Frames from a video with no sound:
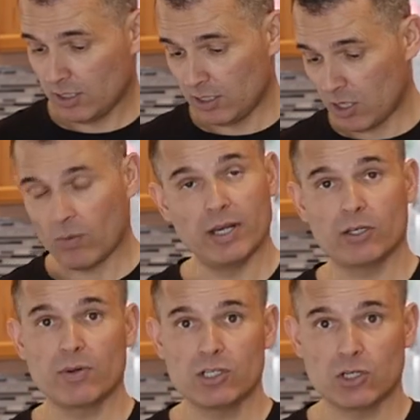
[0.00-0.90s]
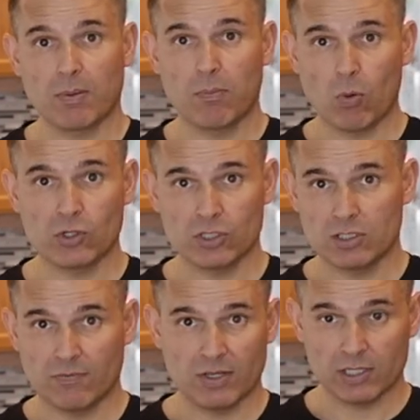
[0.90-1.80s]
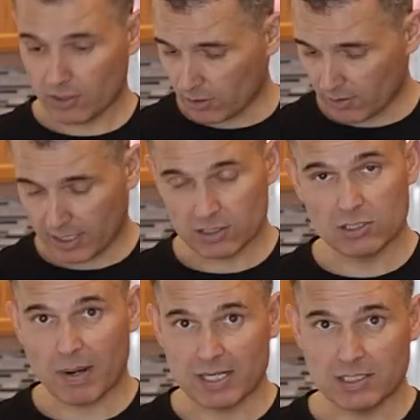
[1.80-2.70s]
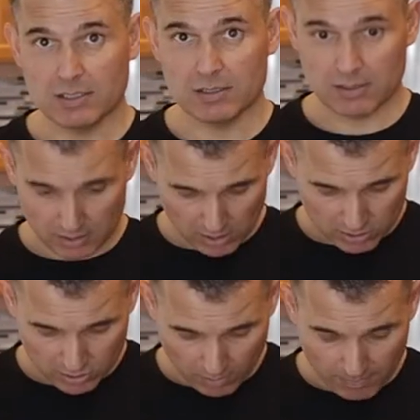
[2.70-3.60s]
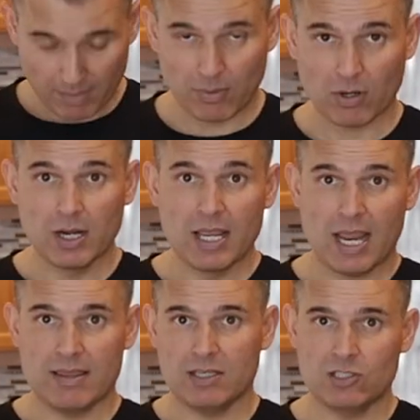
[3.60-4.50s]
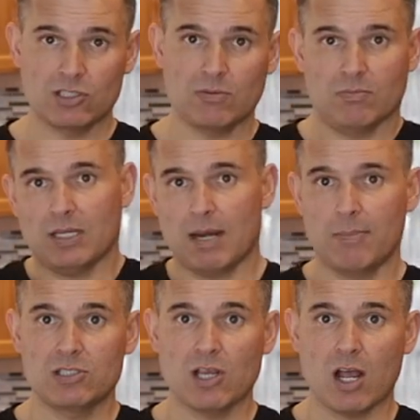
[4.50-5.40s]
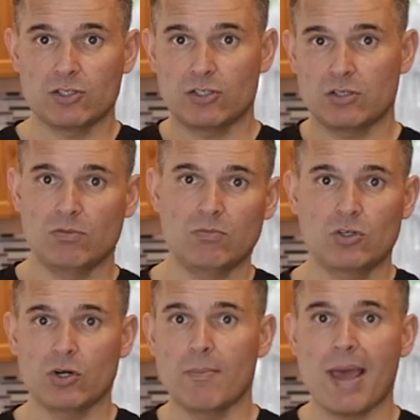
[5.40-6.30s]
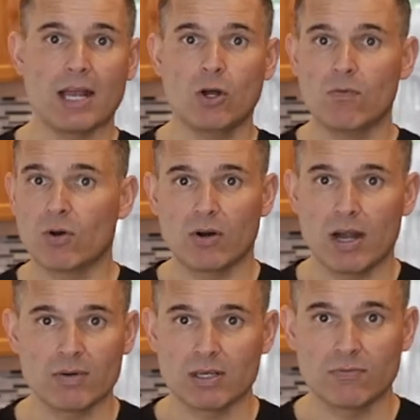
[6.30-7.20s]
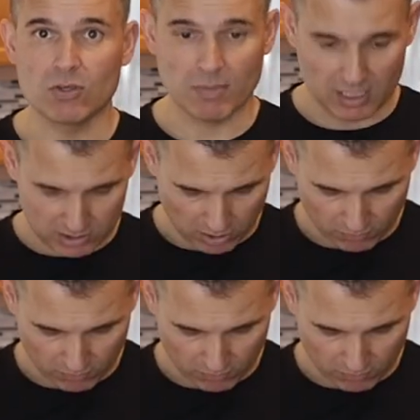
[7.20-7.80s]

You know, increase your proportions of vinegar and spices, salt and pepper, and then just kind of massage, turn the bag over every few minutes in the